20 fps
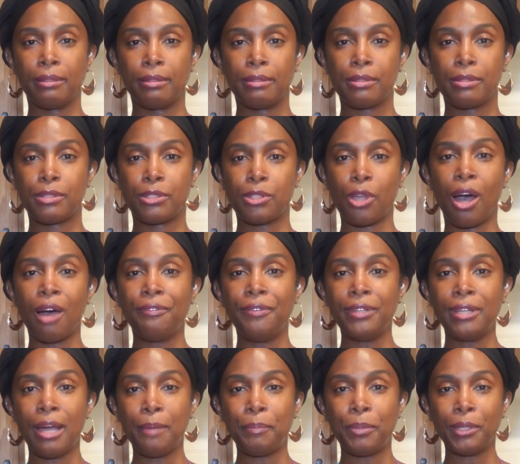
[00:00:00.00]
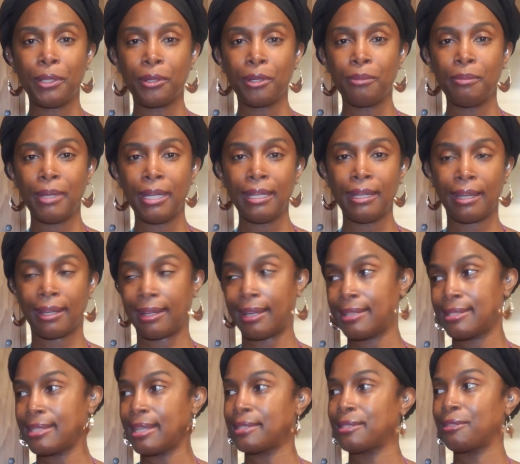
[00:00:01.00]
soften up a little bit. I
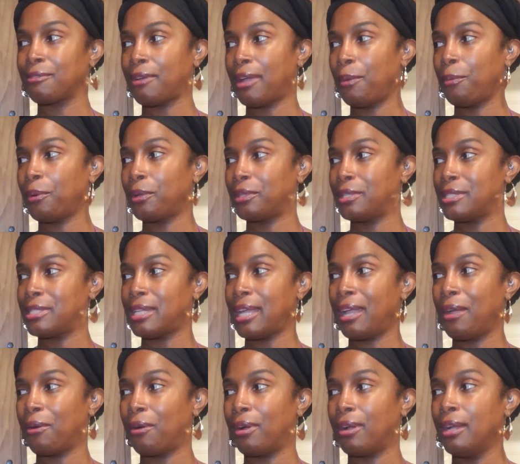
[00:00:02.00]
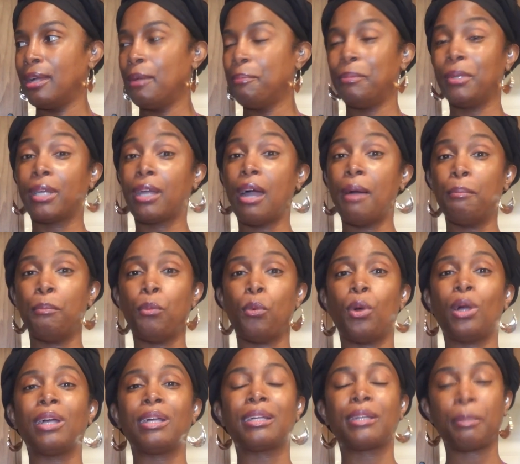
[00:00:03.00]
guess that's the right word to say, or become
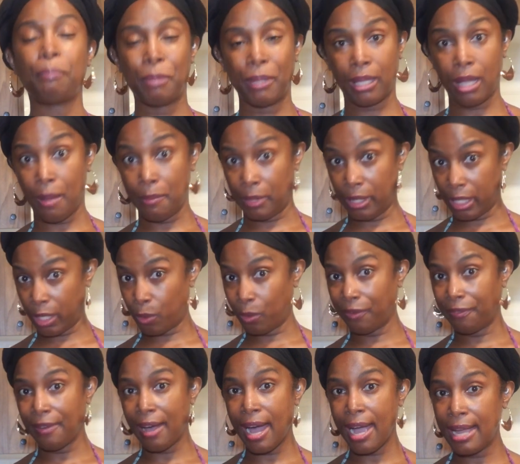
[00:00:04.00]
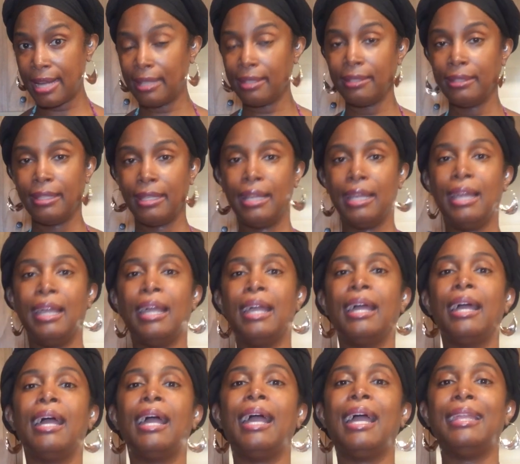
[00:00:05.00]
liquefied.
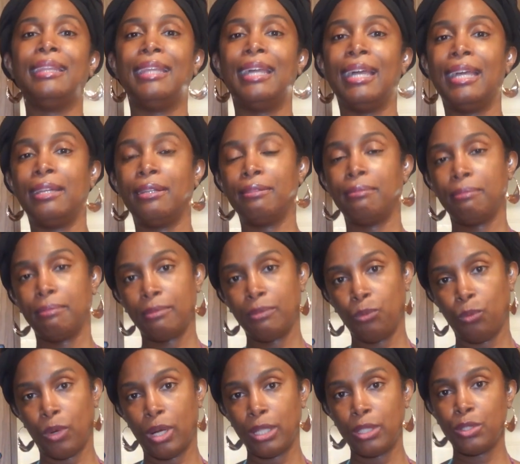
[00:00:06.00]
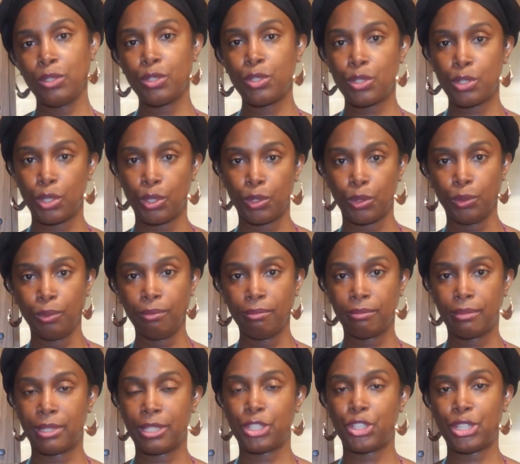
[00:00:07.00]
And then 1, 2,
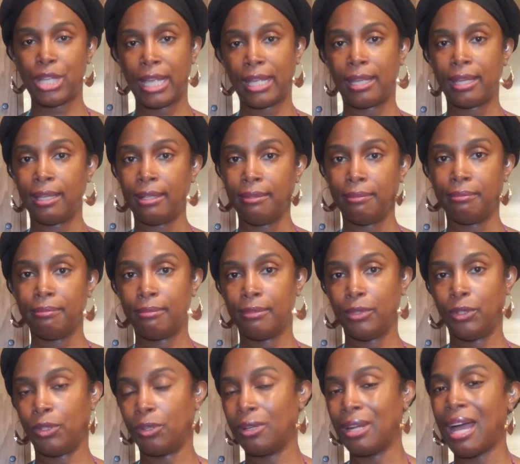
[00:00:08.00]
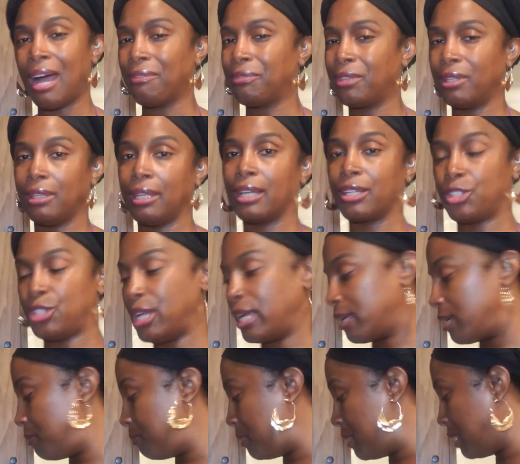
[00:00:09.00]
just shake it. You don't have to like
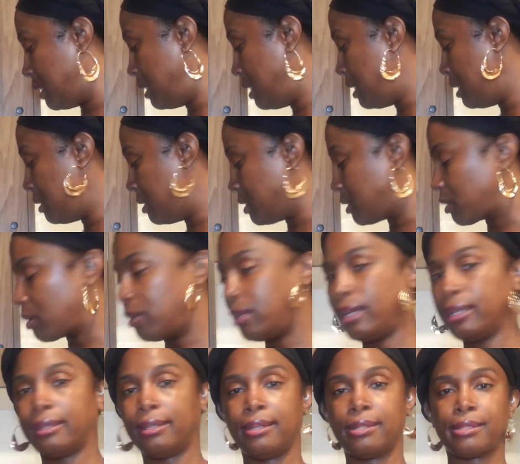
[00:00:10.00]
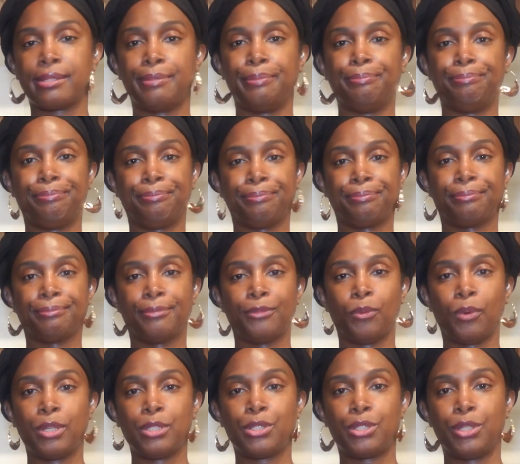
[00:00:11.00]
shake it, but just go like this.
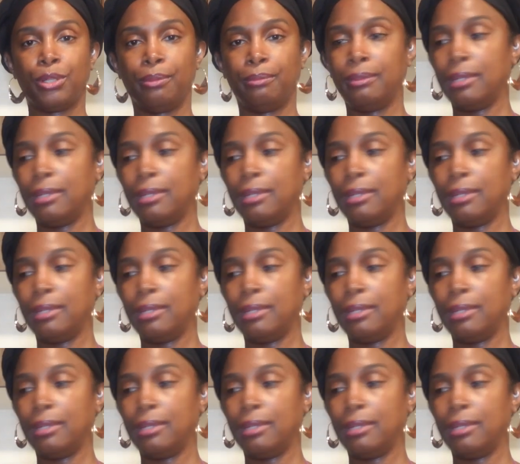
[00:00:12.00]
1, 2.